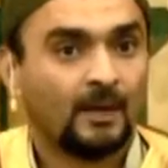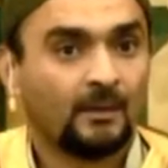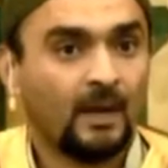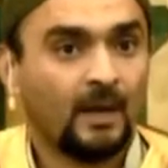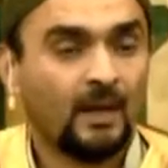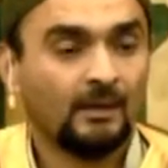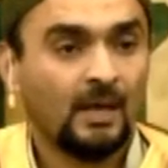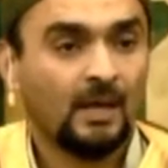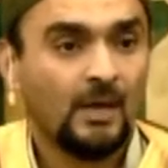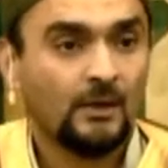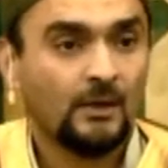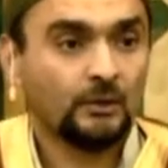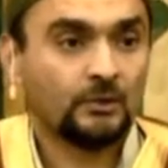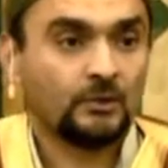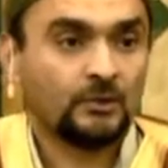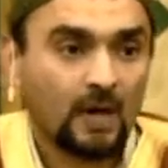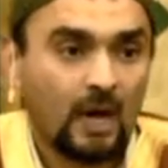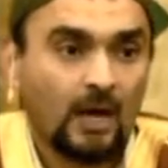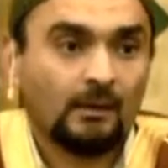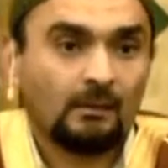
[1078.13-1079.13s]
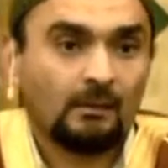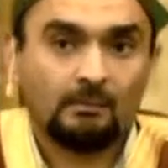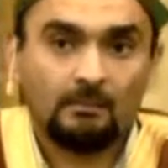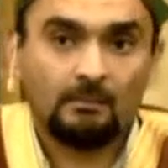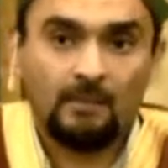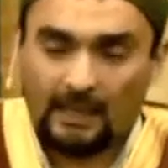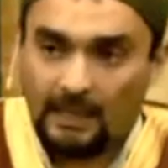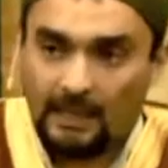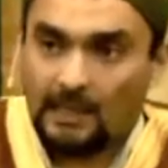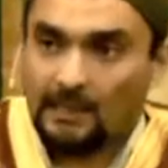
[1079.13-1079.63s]
right? You start
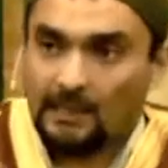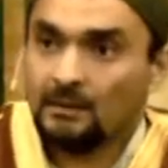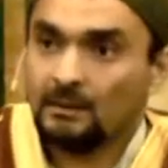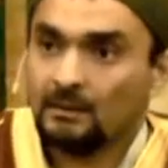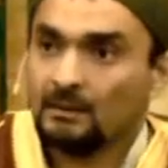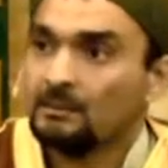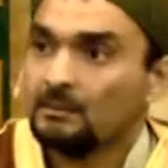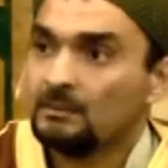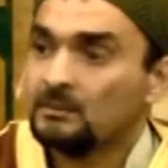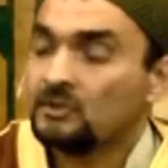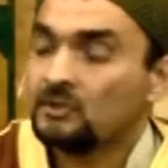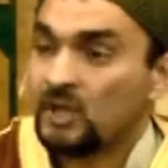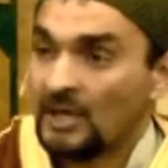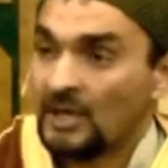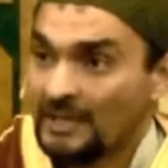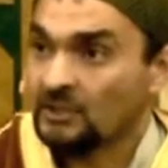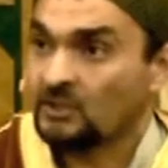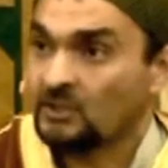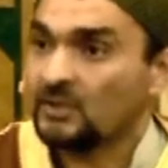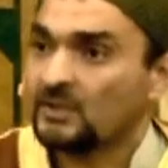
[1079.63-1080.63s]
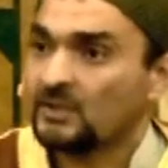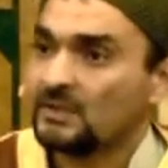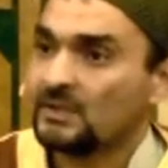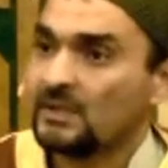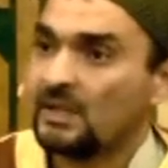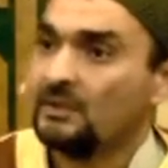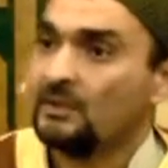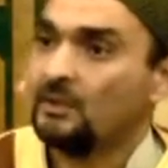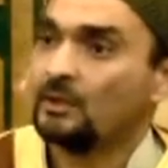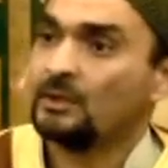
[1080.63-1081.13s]
making
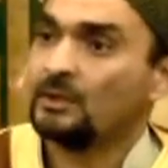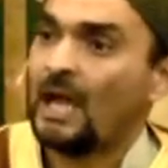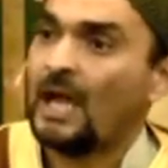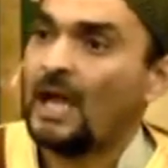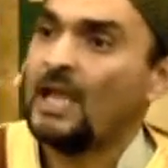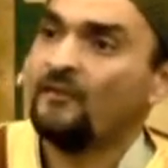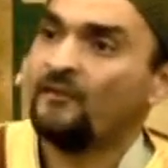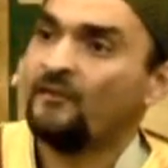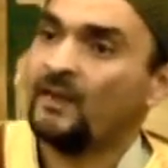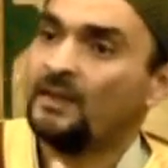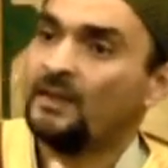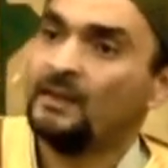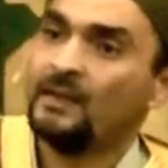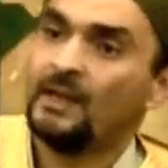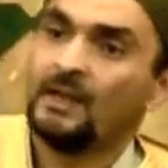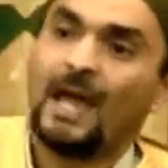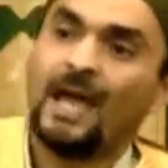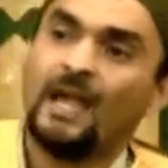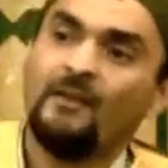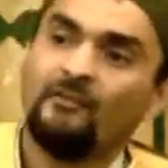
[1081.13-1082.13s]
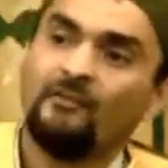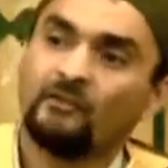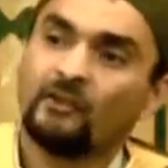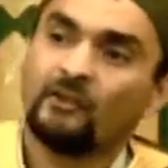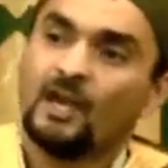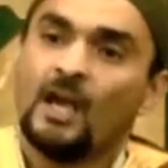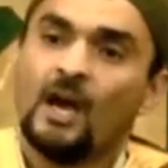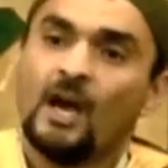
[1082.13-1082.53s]
changes in your life and in the lives